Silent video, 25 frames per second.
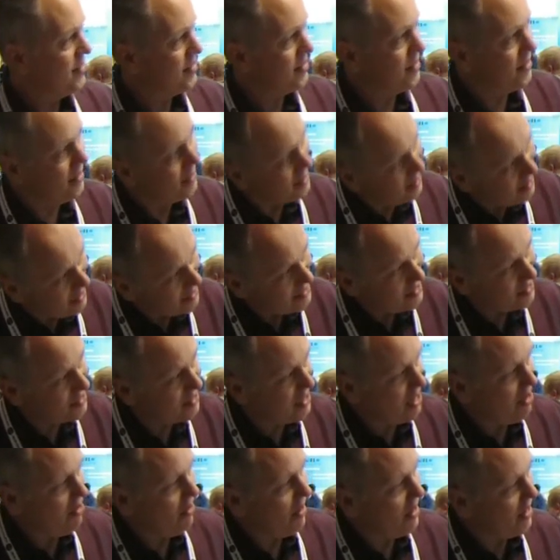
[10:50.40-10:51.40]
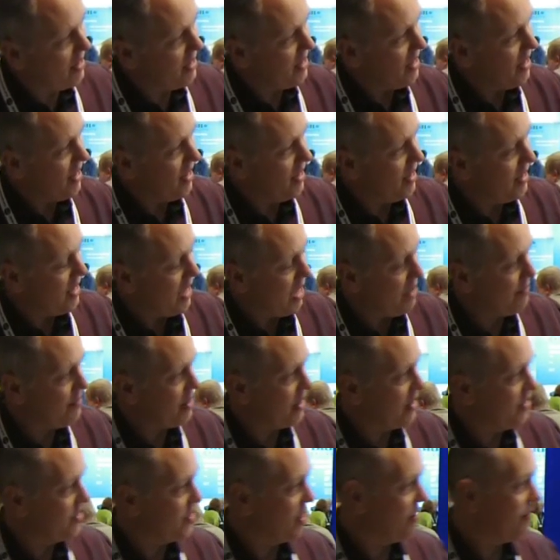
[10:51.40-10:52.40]
doesn't necessarily uh, have
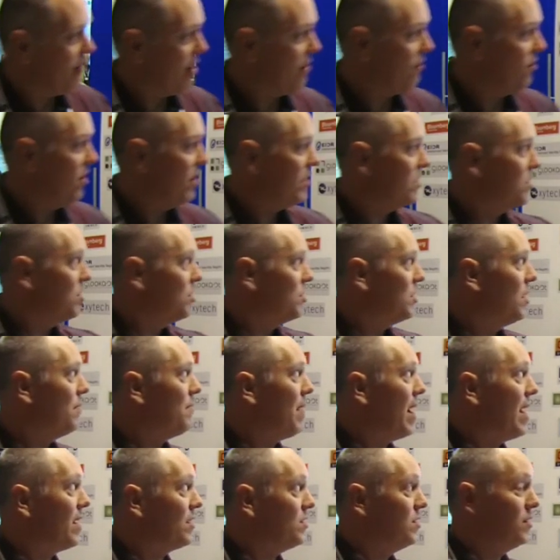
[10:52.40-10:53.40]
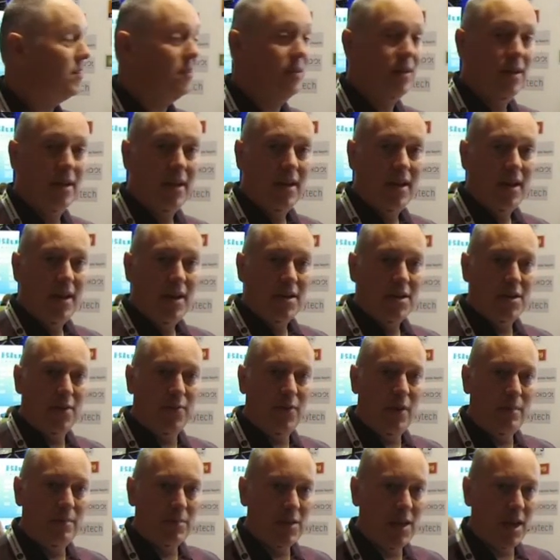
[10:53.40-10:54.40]
any direct relationship back to, to
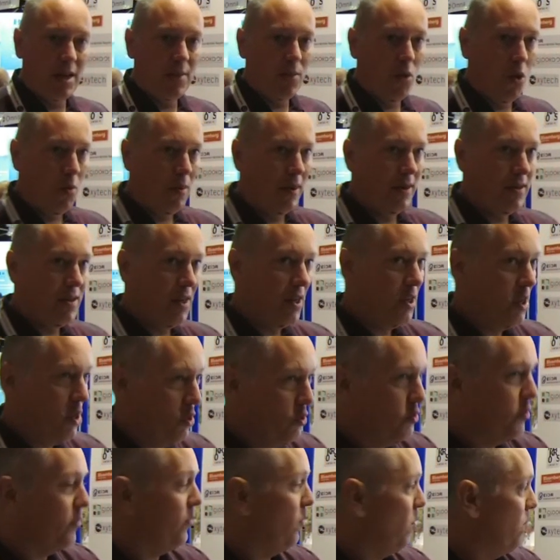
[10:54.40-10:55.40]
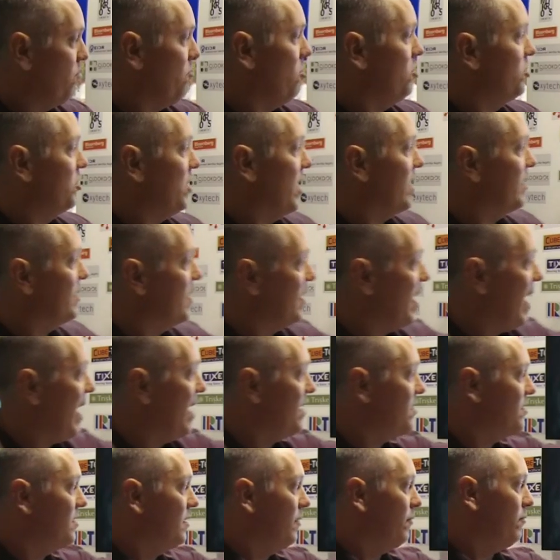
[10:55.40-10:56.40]
FIMS anymore, but it's a useful project. And
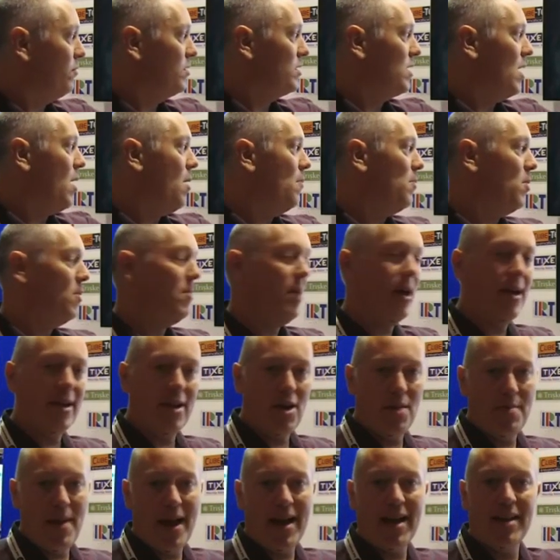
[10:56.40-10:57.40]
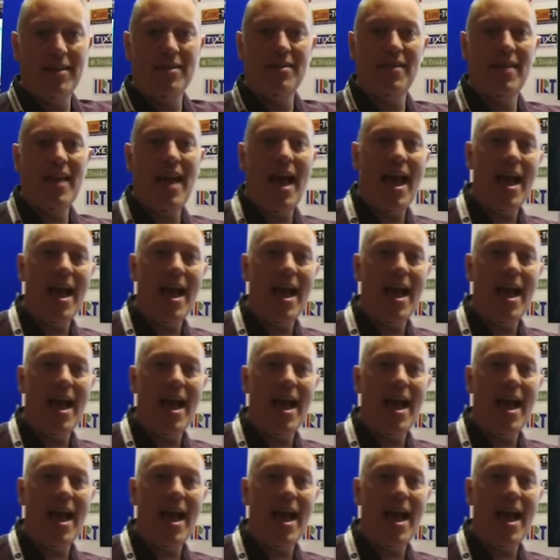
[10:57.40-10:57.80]
actually, for example, might go back into the